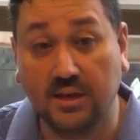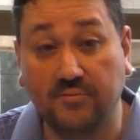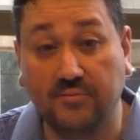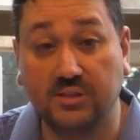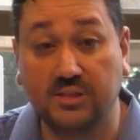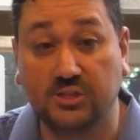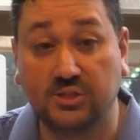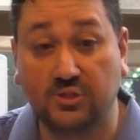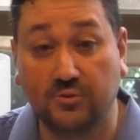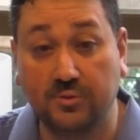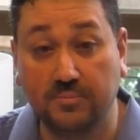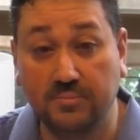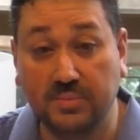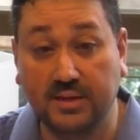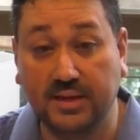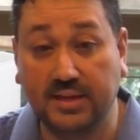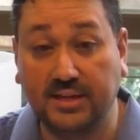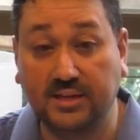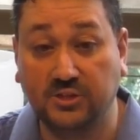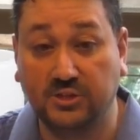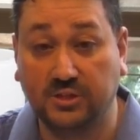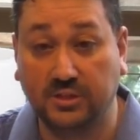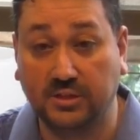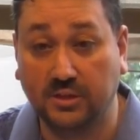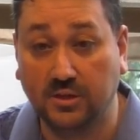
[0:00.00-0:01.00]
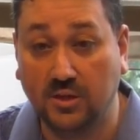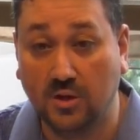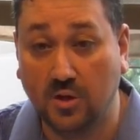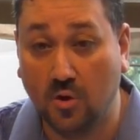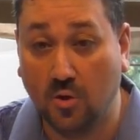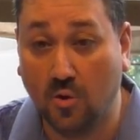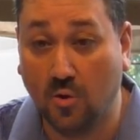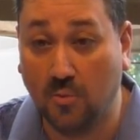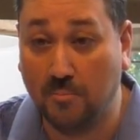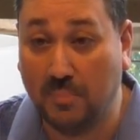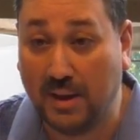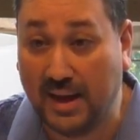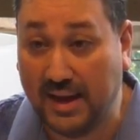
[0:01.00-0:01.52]
discrimination
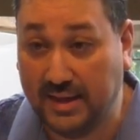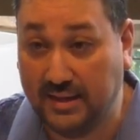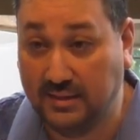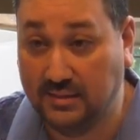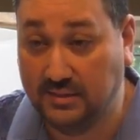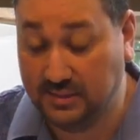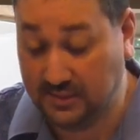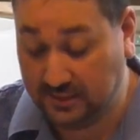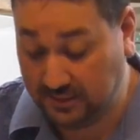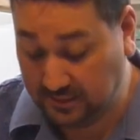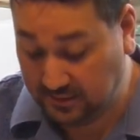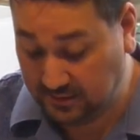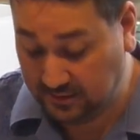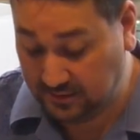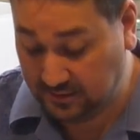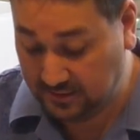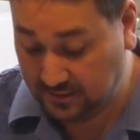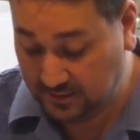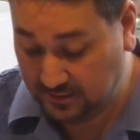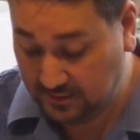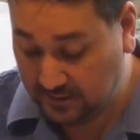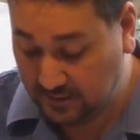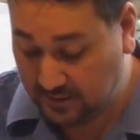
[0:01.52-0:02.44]
or biases.